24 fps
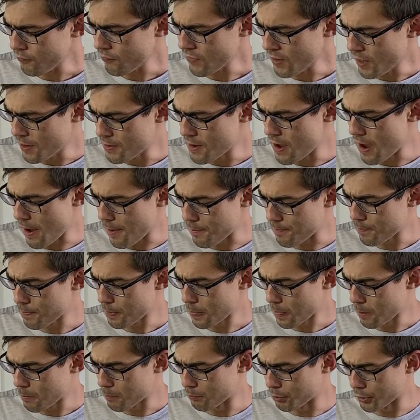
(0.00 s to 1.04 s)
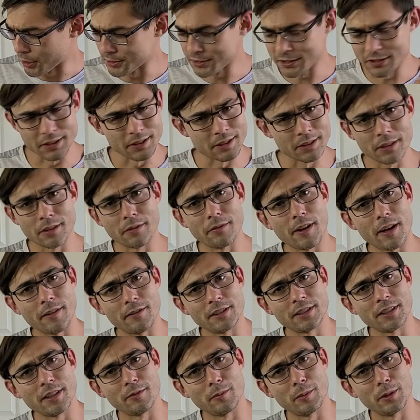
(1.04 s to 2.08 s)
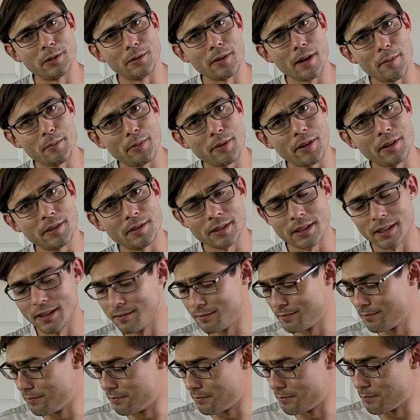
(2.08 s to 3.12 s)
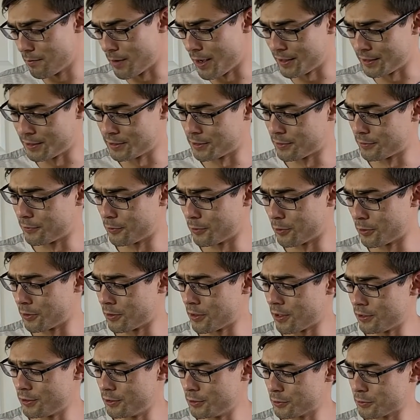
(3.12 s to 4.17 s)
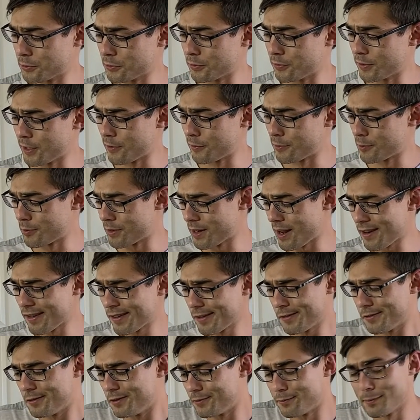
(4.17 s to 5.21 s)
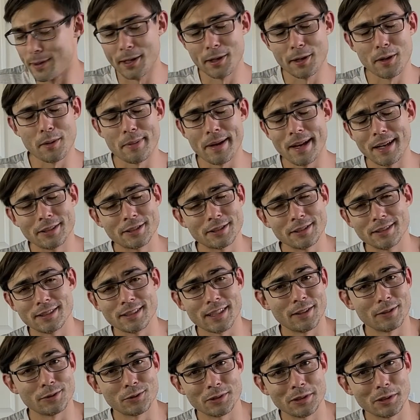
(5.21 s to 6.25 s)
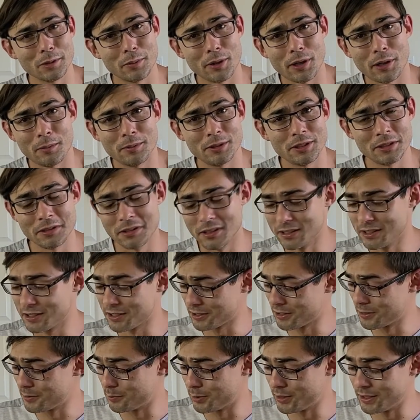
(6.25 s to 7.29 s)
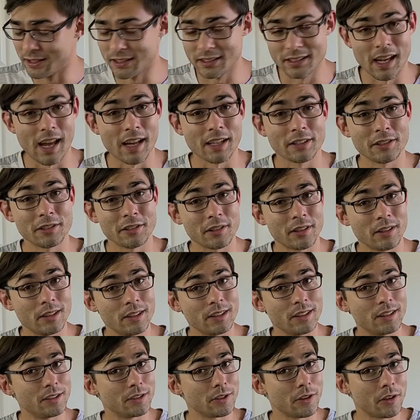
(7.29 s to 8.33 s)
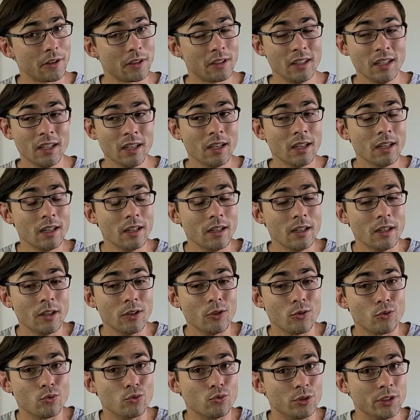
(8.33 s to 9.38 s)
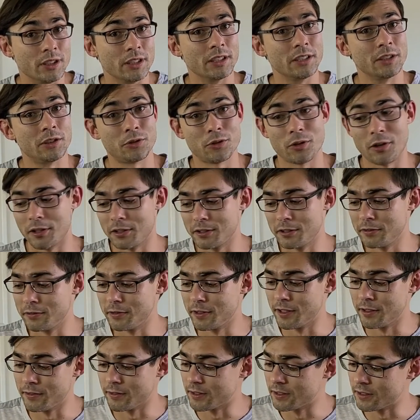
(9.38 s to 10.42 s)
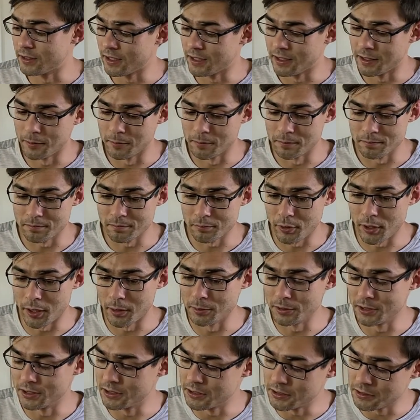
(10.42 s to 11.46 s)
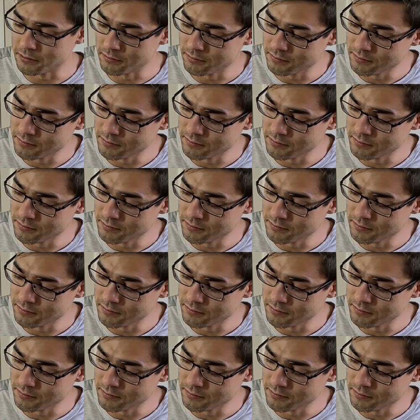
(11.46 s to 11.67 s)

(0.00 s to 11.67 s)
yeah, plus is the 5 to 7 minute rapid onset, minus for unusual flavor. But I don't know, if mango passion sounds really bomb to you, this could be exactly your thing. These are really strongly flavored. Probably,